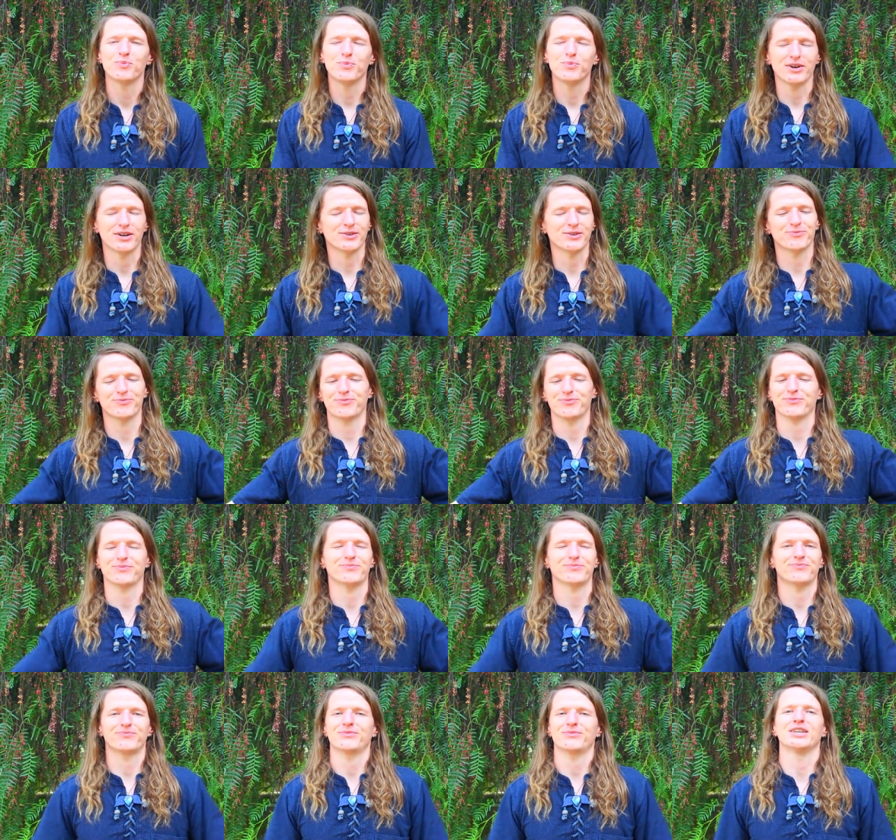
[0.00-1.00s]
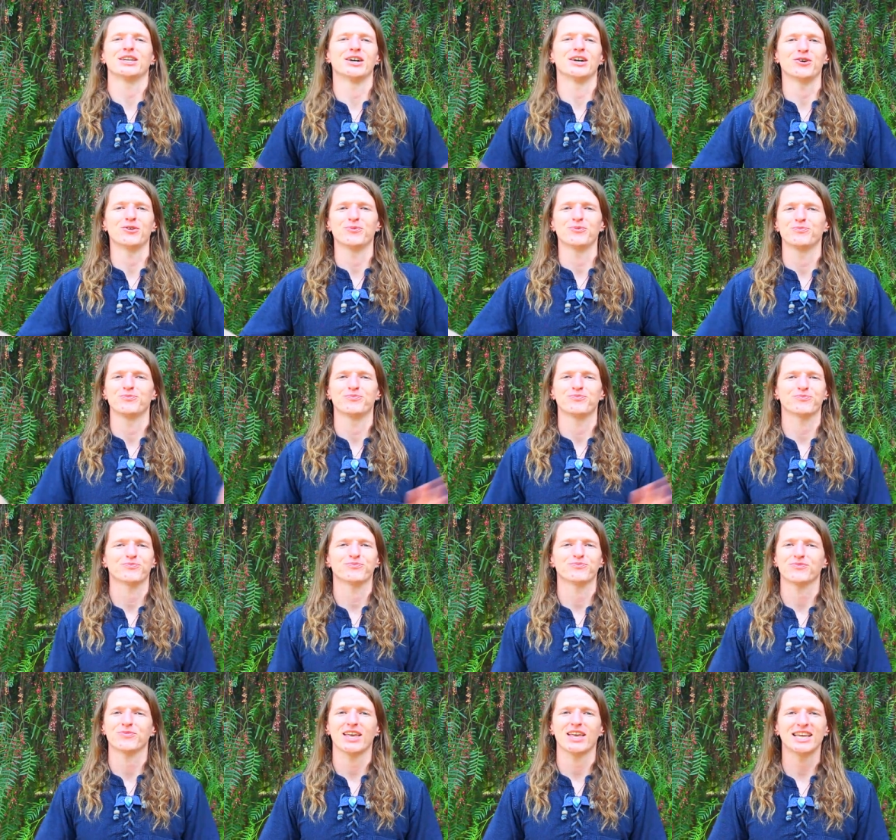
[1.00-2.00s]
But, you know,
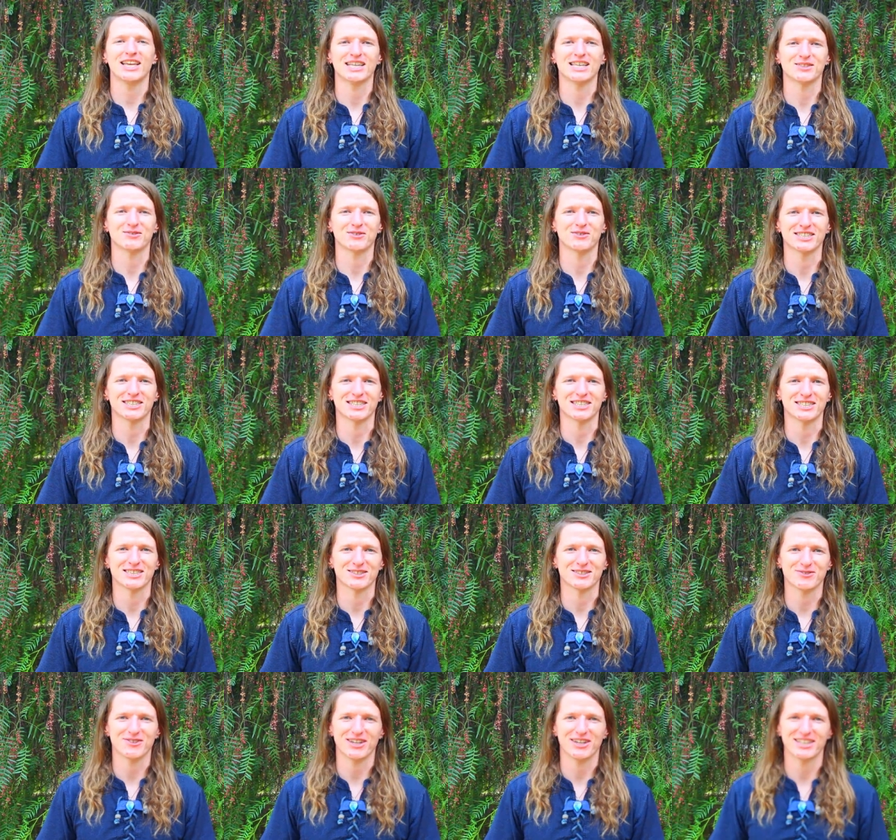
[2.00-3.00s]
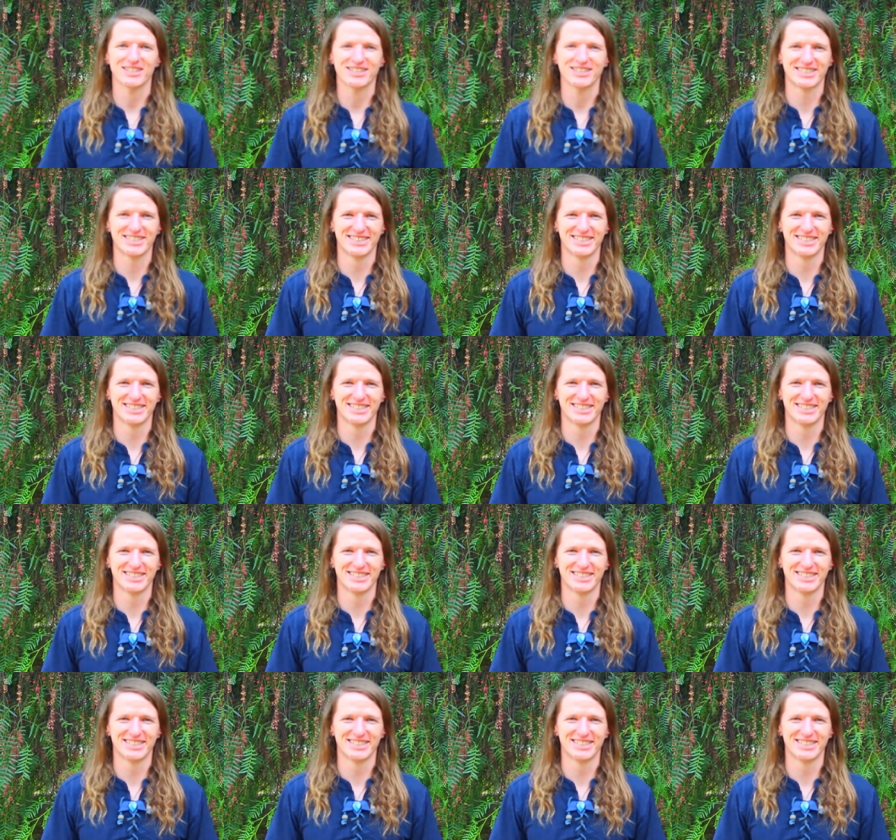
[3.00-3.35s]
it is what it is, right?